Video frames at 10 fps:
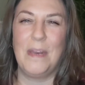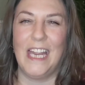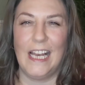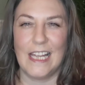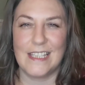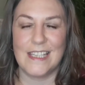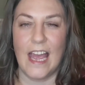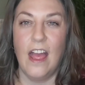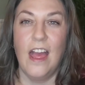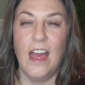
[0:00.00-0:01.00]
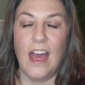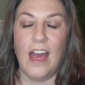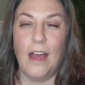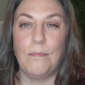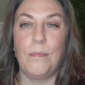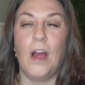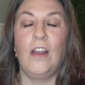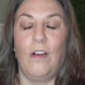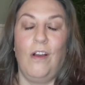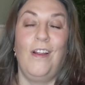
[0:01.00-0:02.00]
E, let's say, a
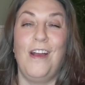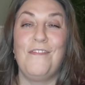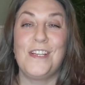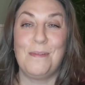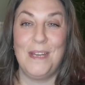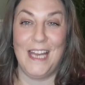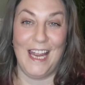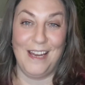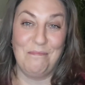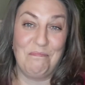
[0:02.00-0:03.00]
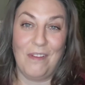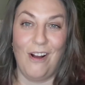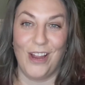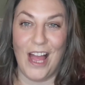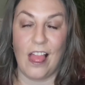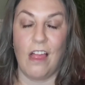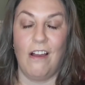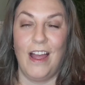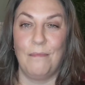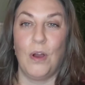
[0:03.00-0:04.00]
vitamin E oil
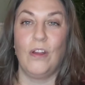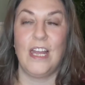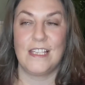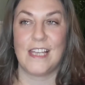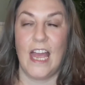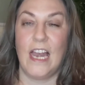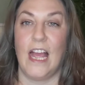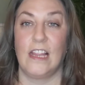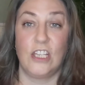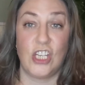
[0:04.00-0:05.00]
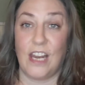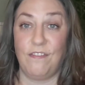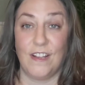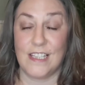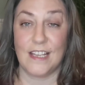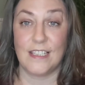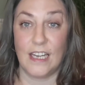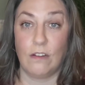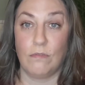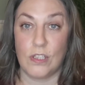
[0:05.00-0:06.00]
on her skin, and she'd had
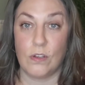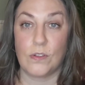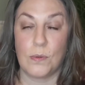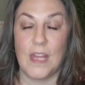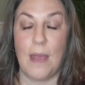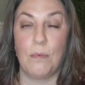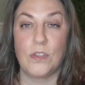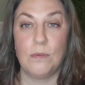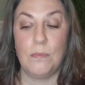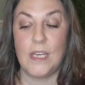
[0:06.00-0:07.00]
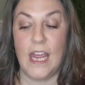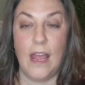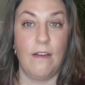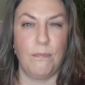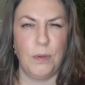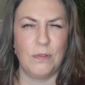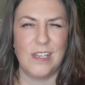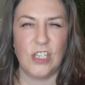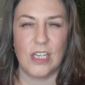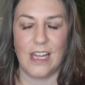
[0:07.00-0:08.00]
fantastic results with it. But somebody, a
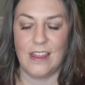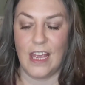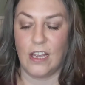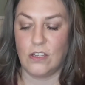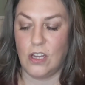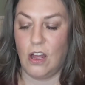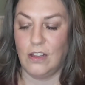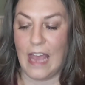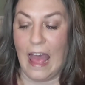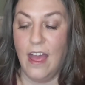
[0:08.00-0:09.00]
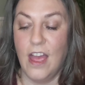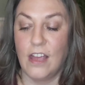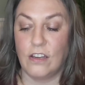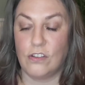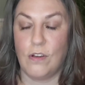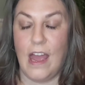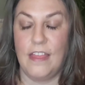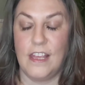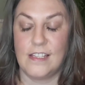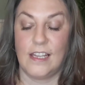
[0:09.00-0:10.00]
beautician I think, had told her to
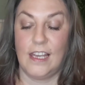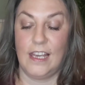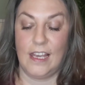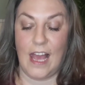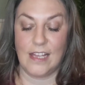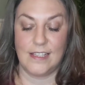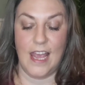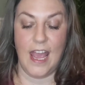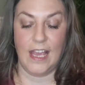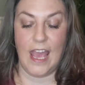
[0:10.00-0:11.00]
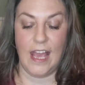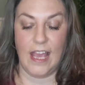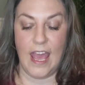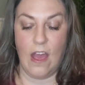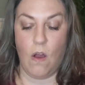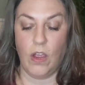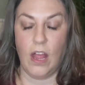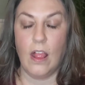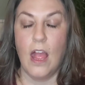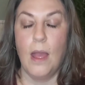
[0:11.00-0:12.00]
try this KK
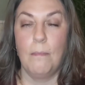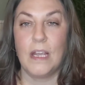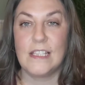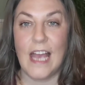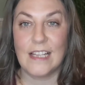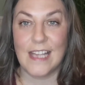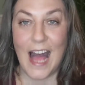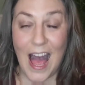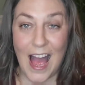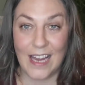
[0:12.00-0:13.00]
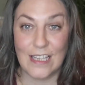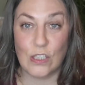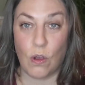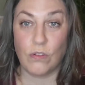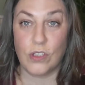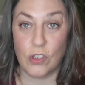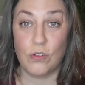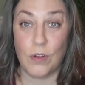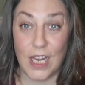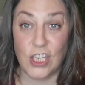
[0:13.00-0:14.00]
oil, because it has the highest
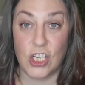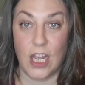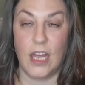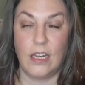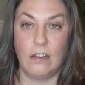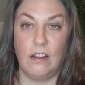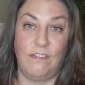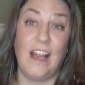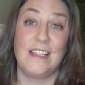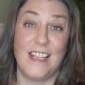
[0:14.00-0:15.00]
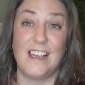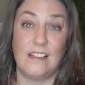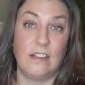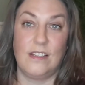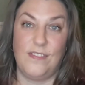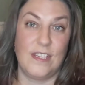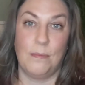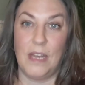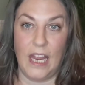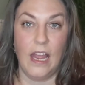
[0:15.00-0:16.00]
concentration of, let's say it's
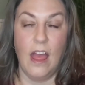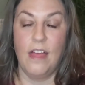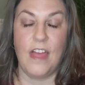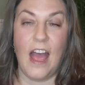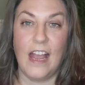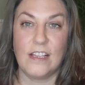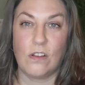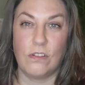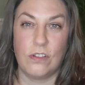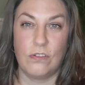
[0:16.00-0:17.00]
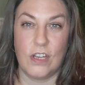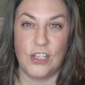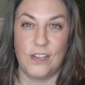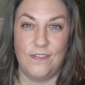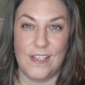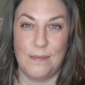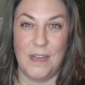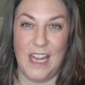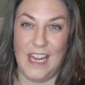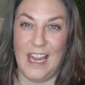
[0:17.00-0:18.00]
vitamin E, the highest concentration of
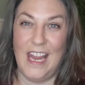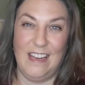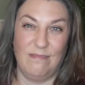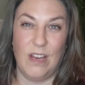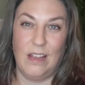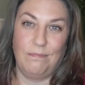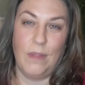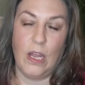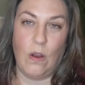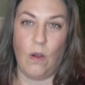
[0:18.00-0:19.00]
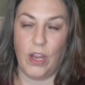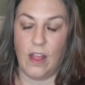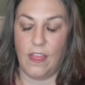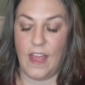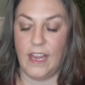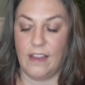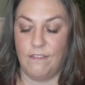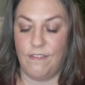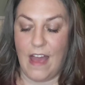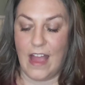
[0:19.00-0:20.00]
vitamin E in an oil that you
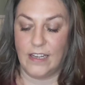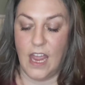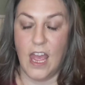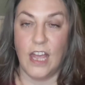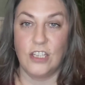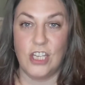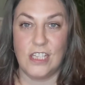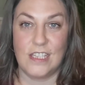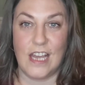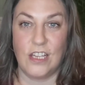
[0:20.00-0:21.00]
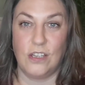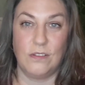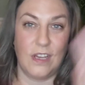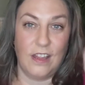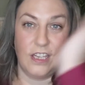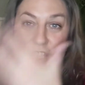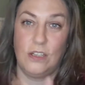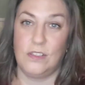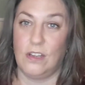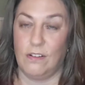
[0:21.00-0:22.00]
can find. And she'd started using it, I think
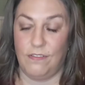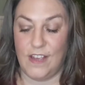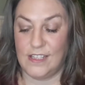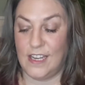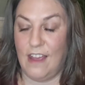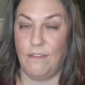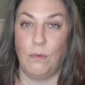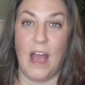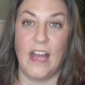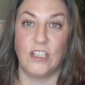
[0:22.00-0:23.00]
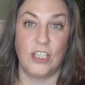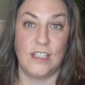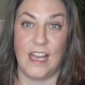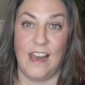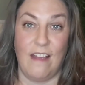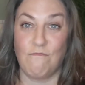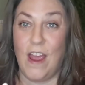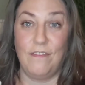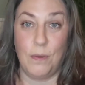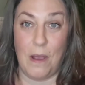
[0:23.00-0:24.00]
she used it on face and everywhere, and she said,
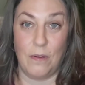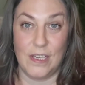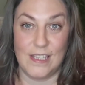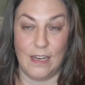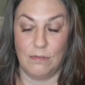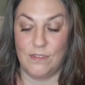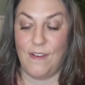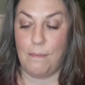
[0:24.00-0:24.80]
raved about it, said it was